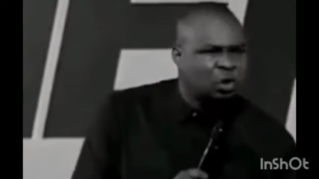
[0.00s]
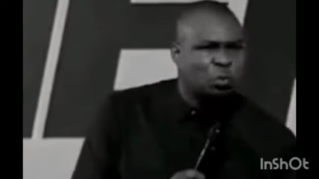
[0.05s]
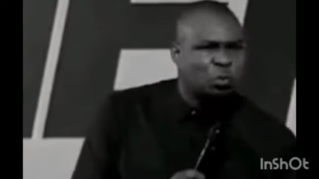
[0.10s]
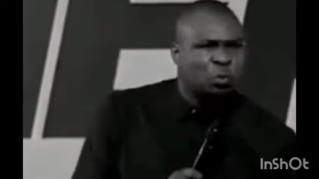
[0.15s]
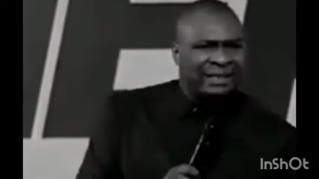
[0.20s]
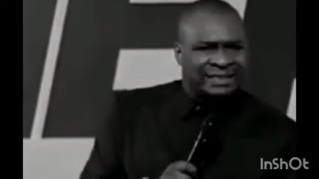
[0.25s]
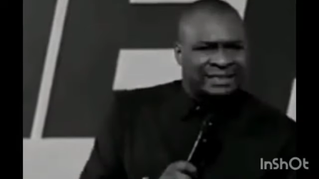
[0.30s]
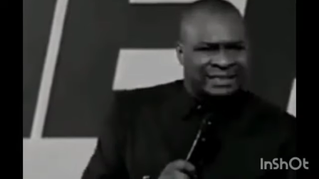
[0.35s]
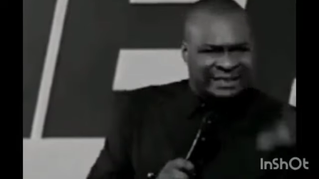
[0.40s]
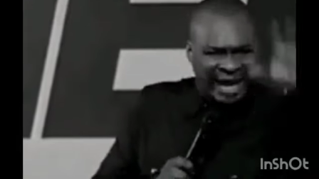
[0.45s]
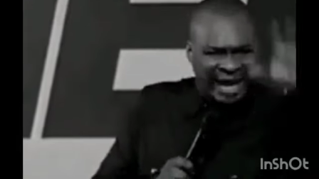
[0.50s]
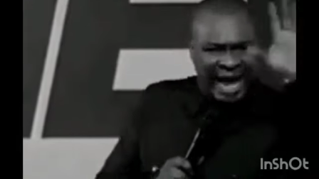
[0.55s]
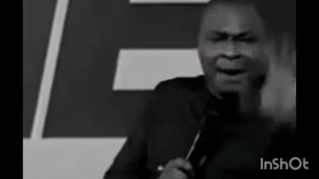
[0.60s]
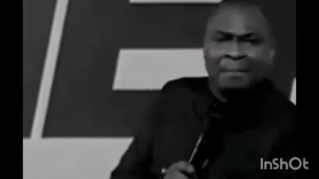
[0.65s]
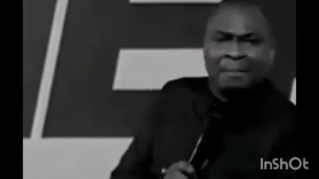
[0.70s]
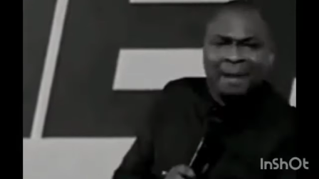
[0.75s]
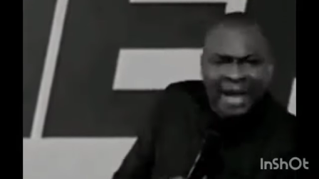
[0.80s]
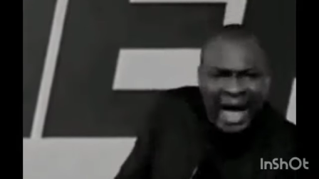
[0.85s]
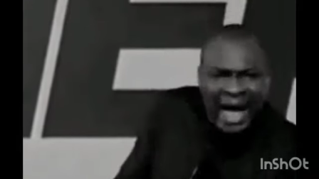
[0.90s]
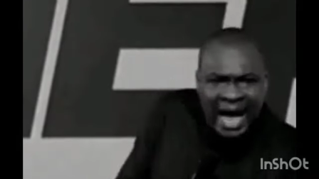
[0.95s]
You will
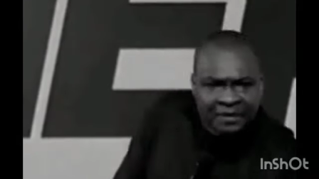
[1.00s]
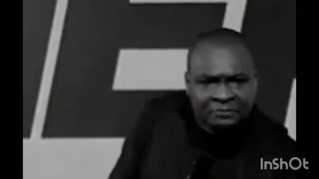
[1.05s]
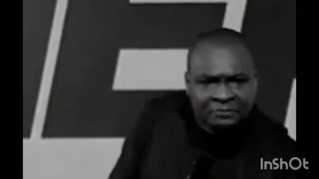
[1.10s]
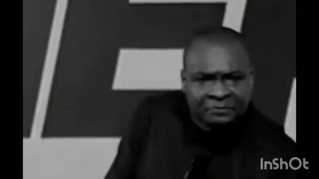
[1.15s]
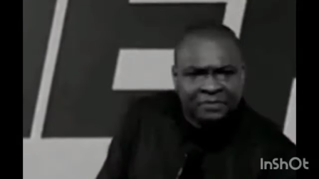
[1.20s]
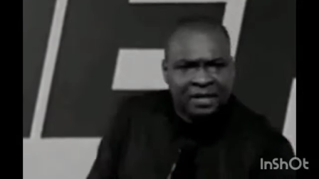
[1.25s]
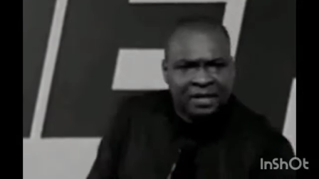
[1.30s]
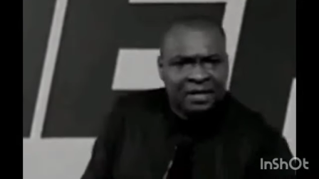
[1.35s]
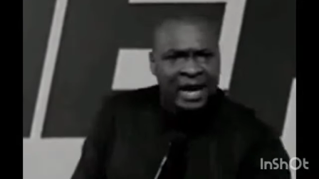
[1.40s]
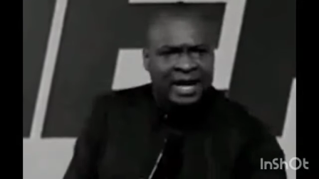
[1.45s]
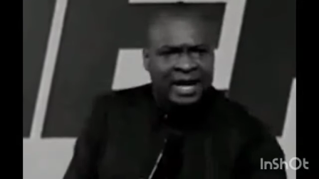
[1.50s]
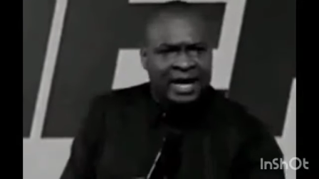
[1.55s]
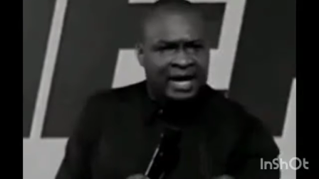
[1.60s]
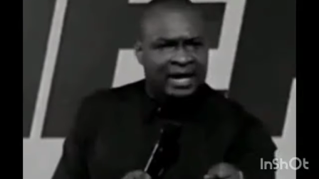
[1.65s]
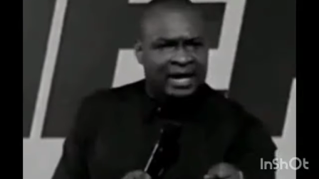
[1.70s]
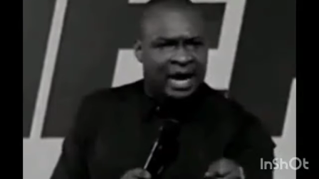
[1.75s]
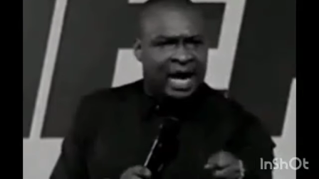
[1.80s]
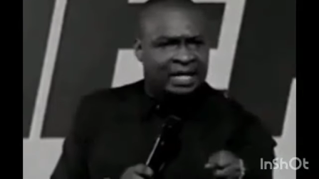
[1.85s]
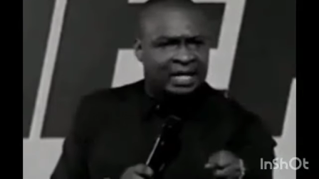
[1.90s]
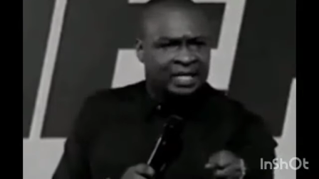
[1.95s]
tame life like
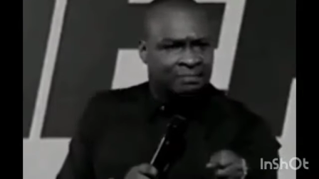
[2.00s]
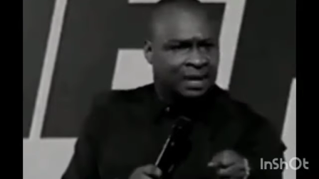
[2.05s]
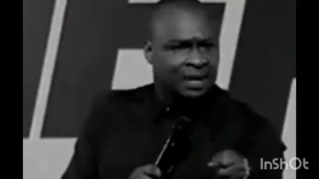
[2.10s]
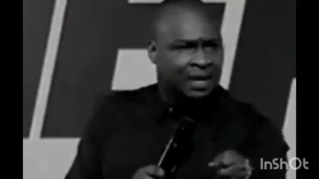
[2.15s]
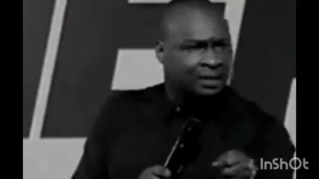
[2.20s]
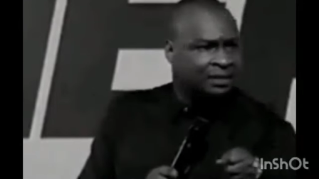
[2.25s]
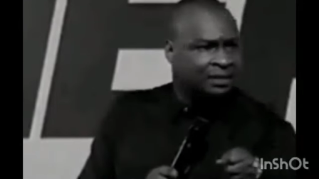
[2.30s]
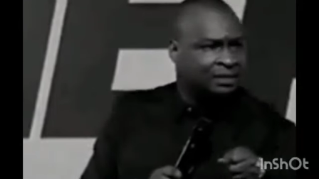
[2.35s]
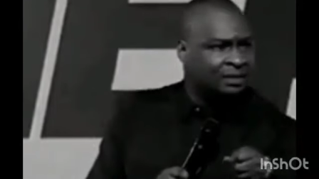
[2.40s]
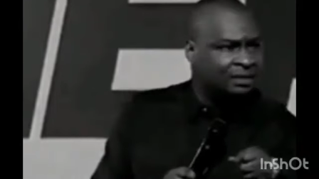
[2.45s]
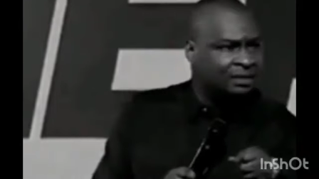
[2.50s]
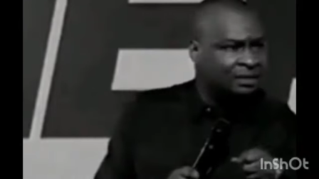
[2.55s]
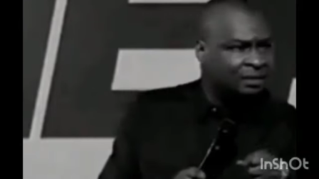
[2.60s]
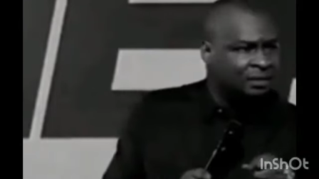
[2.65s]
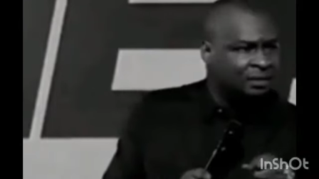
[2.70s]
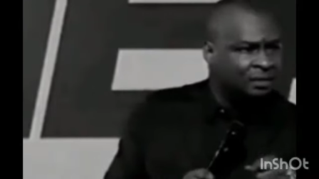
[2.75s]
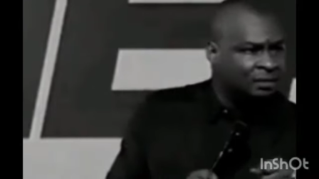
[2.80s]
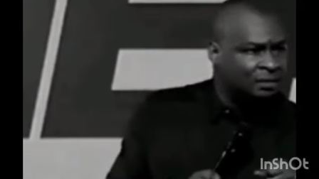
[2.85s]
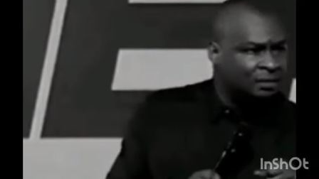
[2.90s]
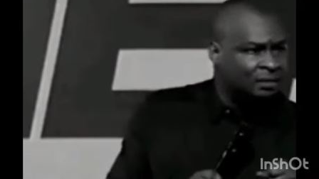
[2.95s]
an animal
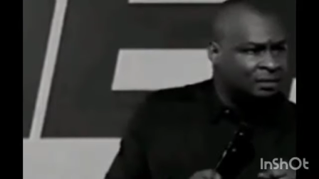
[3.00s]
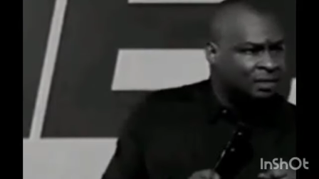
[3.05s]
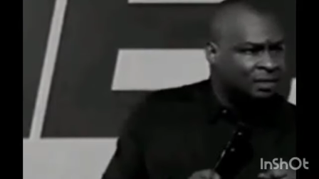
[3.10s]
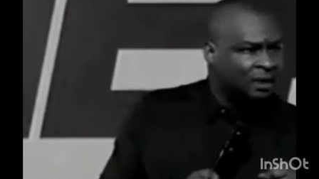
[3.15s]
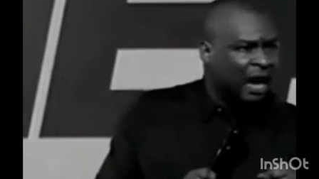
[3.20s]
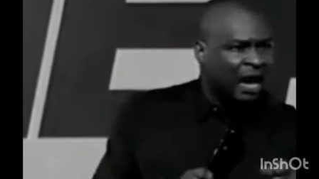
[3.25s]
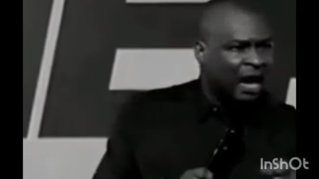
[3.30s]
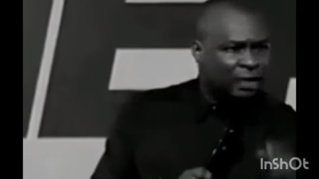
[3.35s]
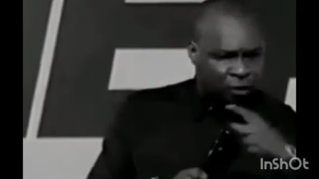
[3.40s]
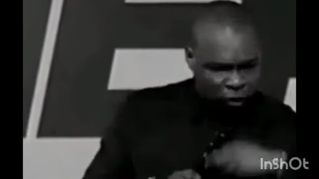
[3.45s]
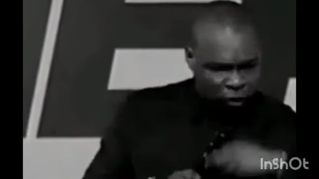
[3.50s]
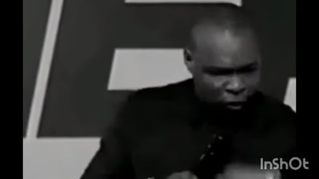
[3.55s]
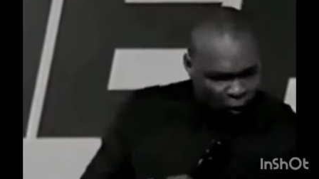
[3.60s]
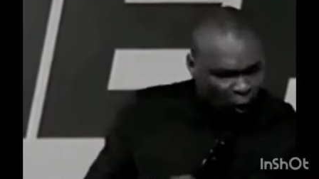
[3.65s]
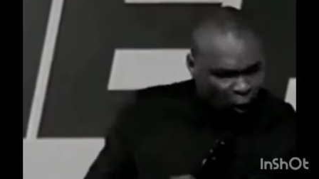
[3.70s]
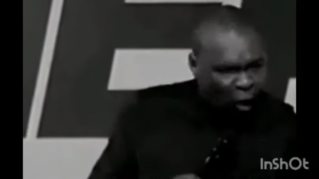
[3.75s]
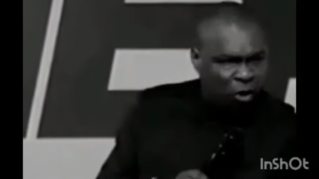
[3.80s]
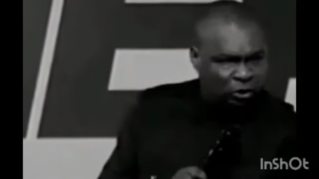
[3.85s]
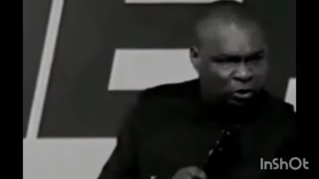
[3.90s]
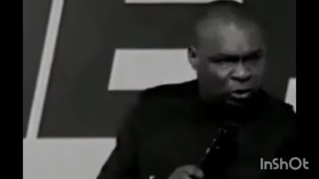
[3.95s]
and
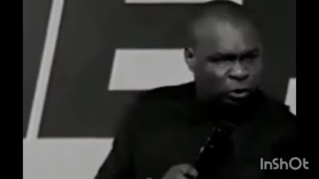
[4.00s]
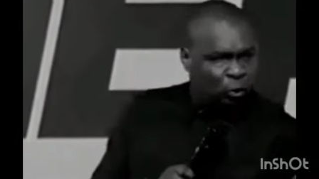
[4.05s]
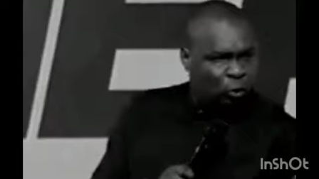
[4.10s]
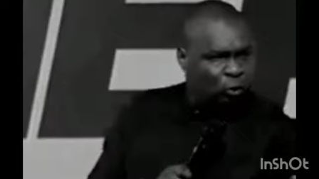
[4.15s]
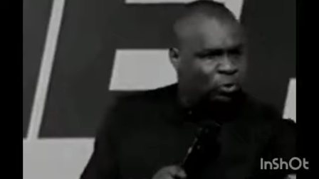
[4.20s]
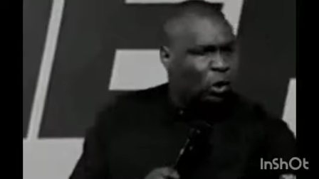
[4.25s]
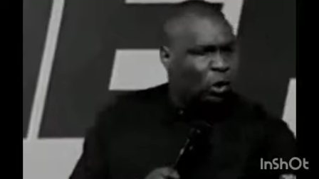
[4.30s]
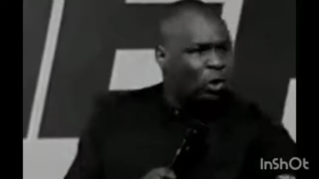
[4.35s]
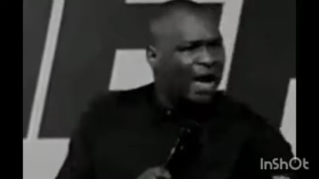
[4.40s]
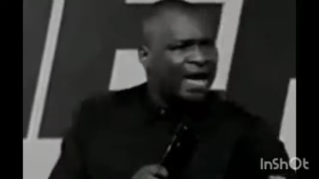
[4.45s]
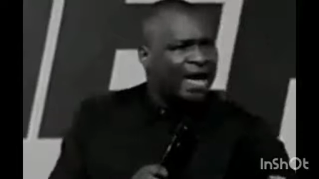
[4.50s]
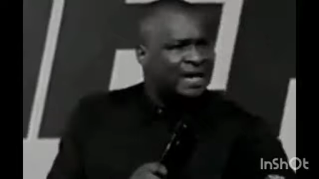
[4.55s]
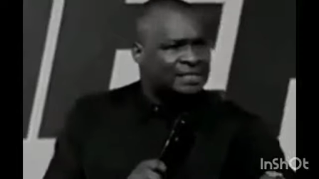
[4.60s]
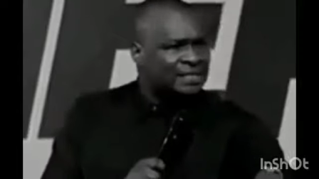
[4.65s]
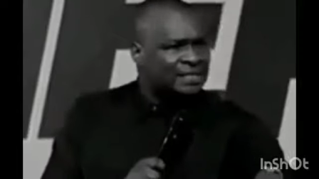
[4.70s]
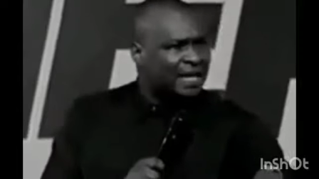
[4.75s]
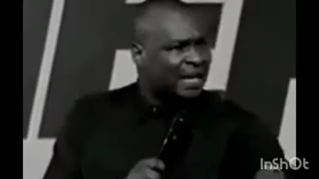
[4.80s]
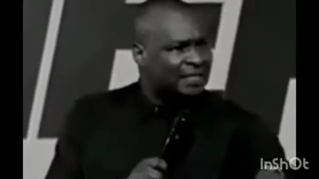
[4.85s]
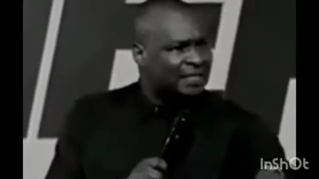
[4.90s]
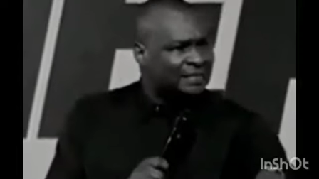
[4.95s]
show through your
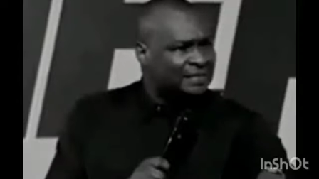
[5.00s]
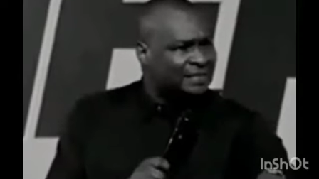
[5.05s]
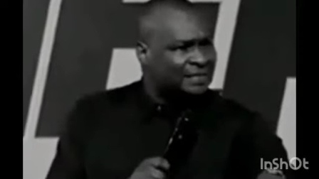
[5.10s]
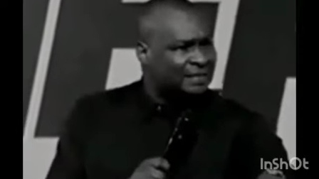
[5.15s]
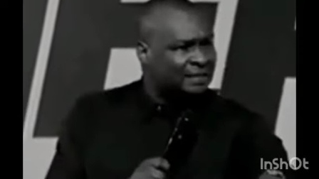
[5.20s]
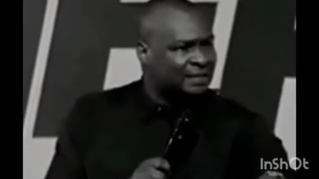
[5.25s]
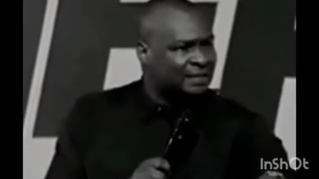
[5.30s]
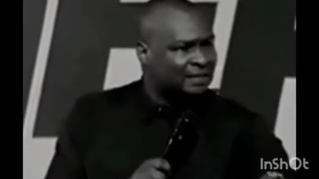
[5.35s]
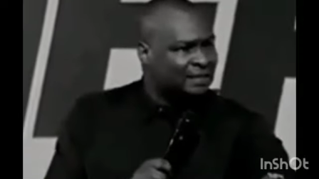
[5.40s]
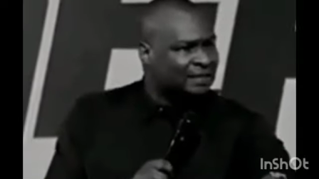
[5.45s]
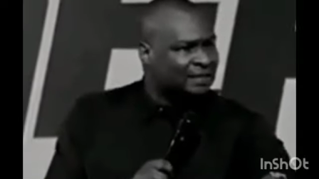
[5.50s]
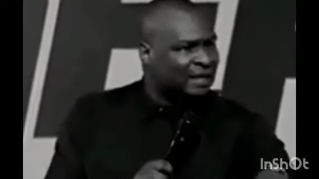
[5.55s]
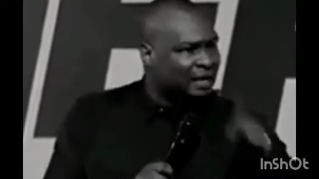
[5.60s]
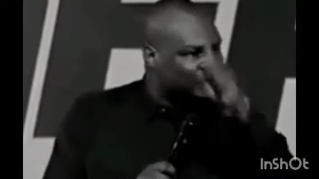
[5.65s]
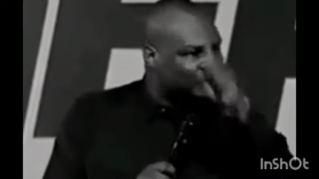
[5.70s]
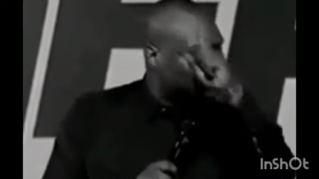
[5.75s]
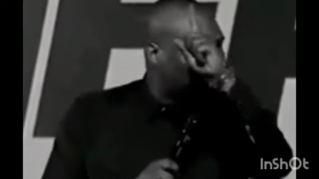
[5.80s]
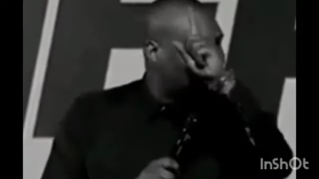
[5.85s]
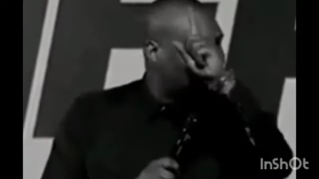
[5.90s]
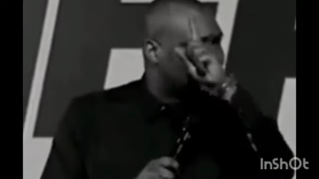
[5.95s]
excellency
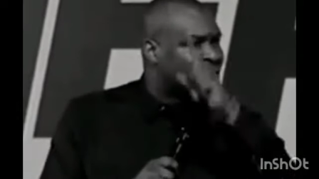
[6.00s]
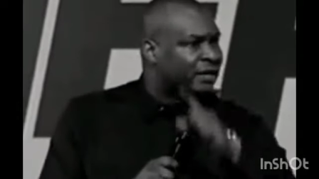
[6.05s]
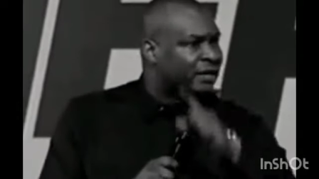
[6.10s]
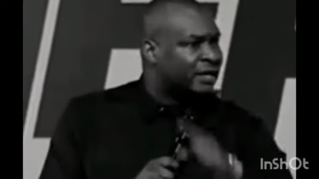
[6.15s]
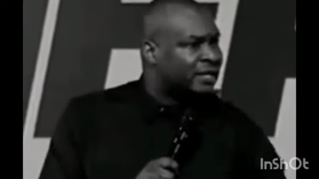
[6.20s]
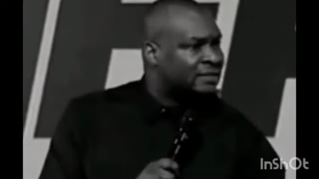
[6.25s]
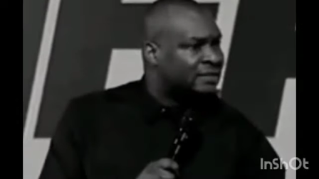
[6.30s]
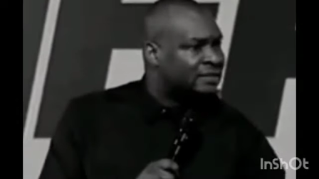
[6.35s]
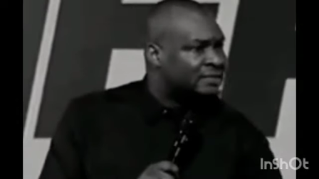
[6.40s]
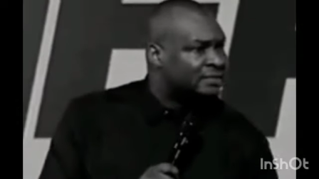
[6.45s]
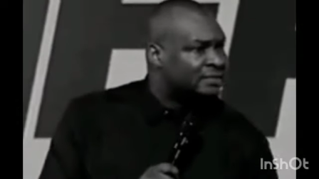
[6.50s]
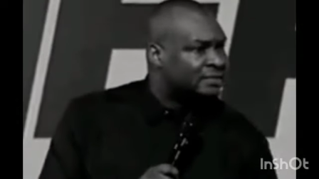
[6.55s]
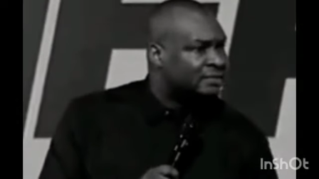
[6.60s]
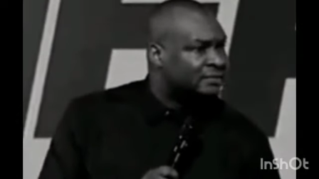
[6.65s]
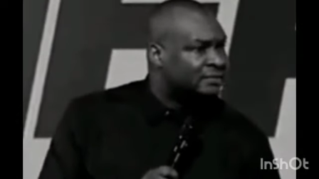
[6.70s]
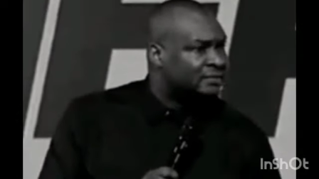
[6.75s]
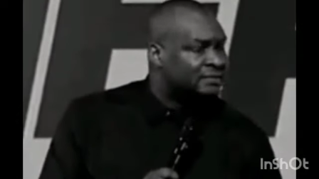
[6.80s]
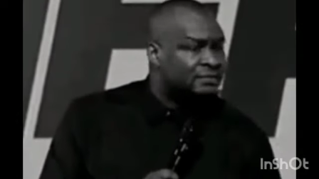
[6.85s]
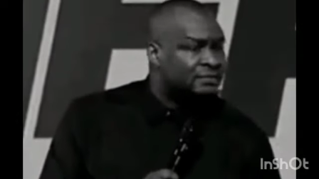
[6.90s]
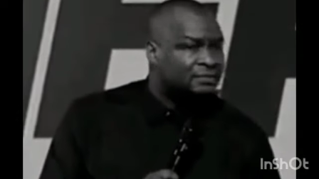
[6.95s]
that God reigns.